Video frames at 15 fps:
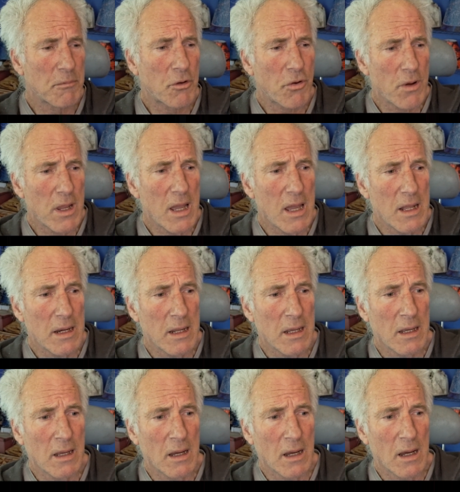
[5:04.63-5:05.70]

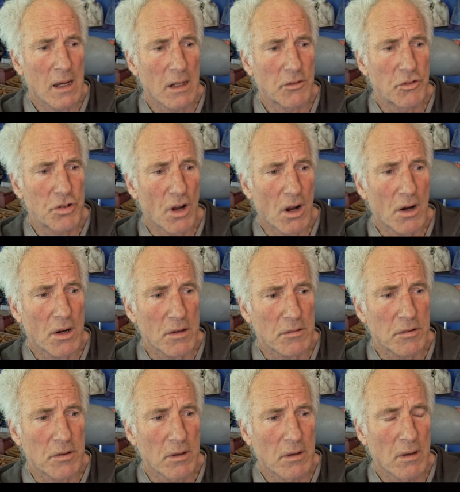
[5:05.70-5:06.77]
creating a
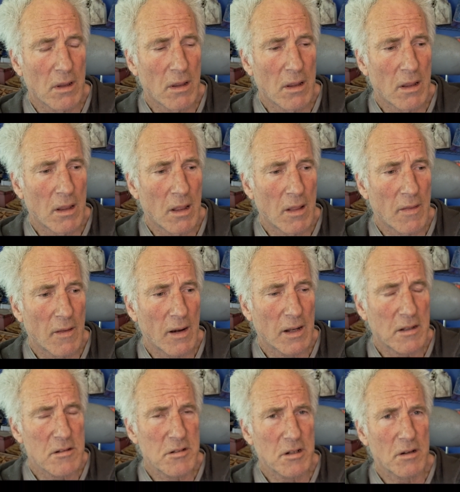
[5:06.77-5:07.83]
chart I
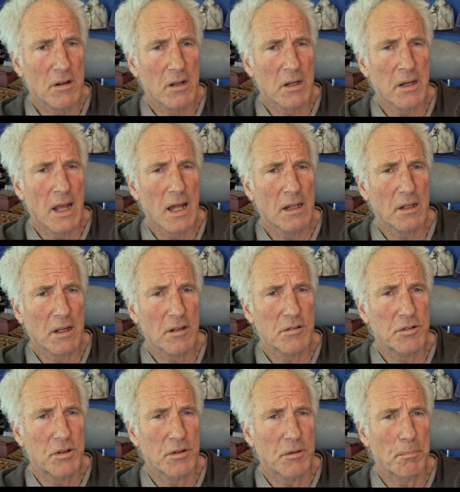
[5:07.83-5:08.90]
consider
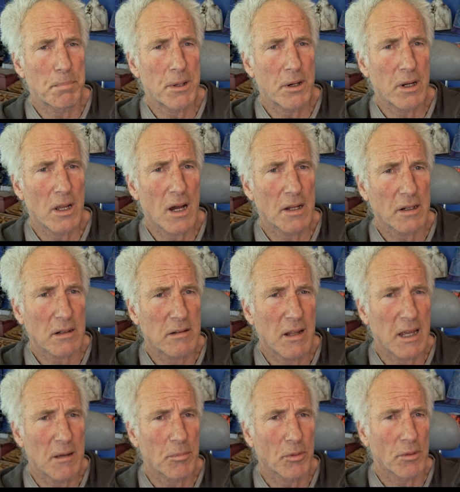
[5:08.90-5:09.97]
analogous to the periodic
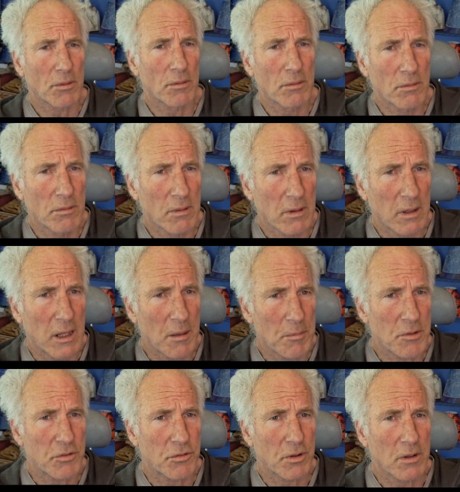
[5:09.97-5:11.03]
table in
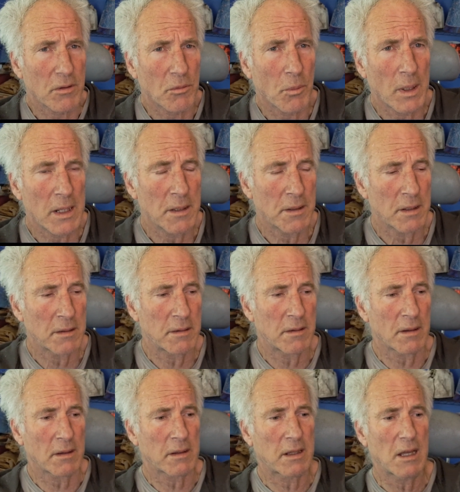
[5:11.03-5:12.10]
chemistry, the way that
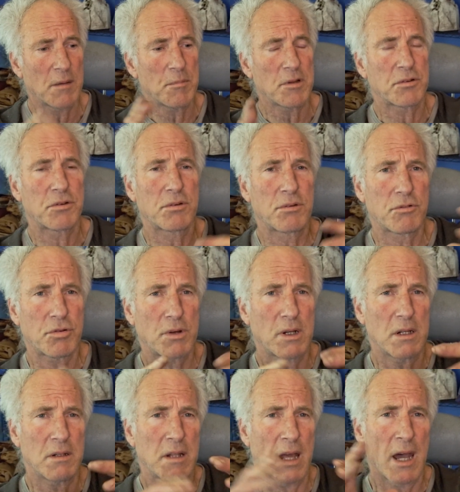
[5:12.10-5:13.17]
the chemists
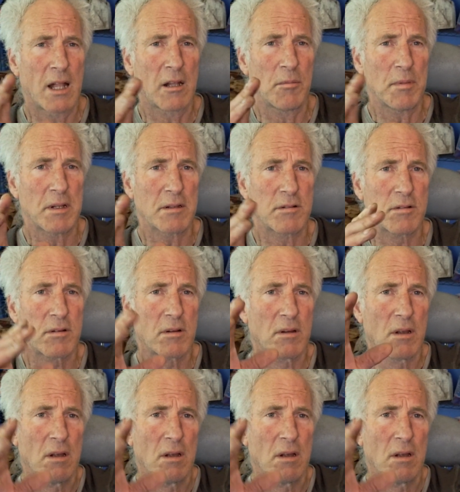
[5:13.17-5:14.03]
treated the elements